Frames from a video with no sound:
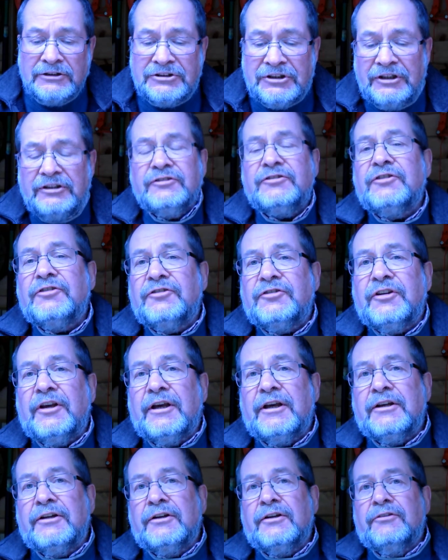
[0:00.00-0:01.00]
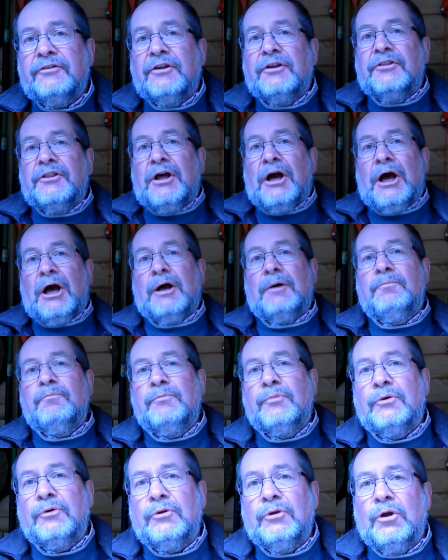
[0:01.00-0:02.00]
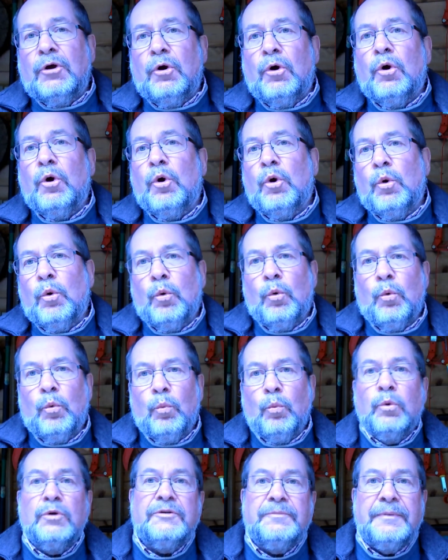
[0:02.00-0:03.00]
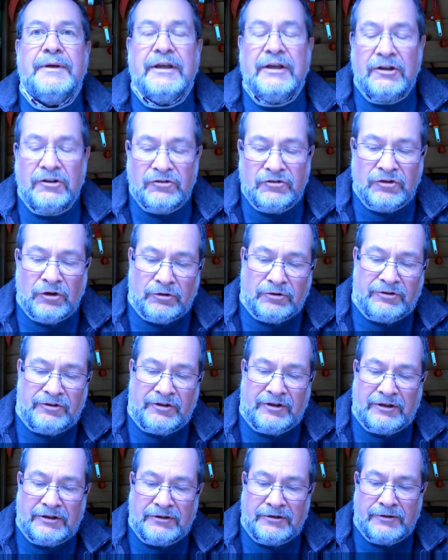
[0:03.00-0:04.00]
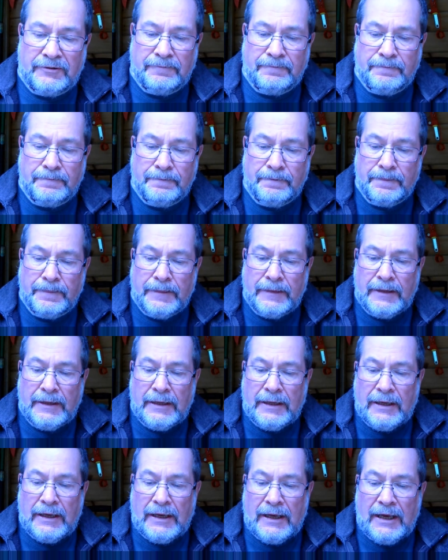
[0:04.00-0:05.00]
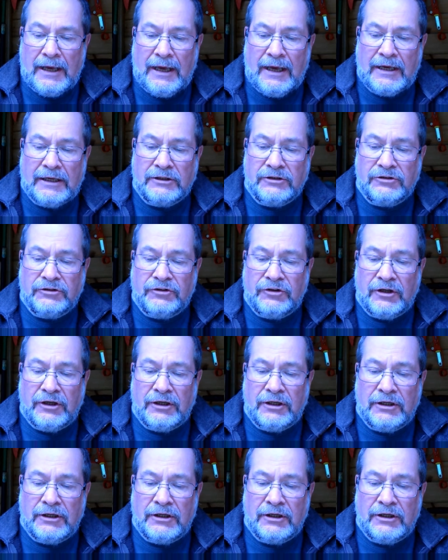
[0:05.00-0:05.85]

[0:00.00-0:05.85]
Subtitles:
Jesus said that the humble would be exalted, and